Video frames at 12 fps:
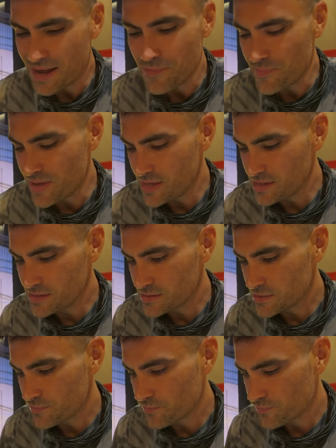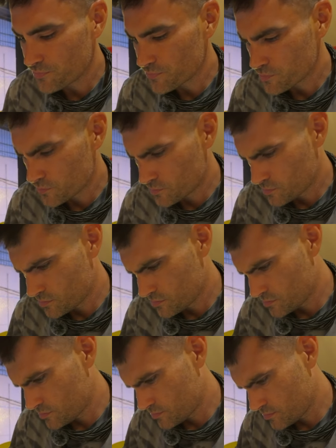beans,
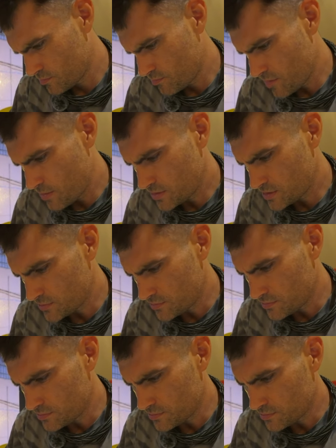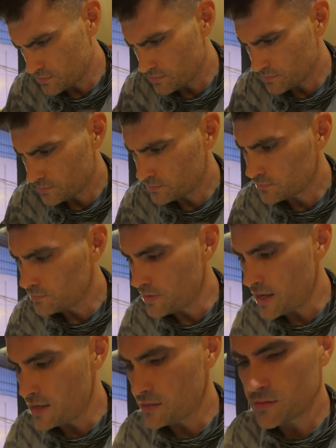maybe some
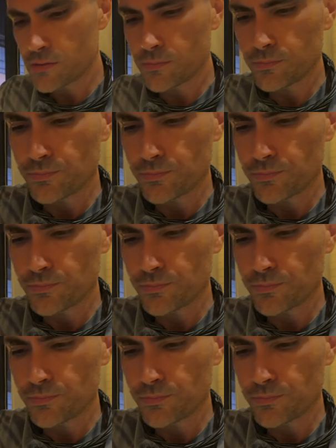nuts.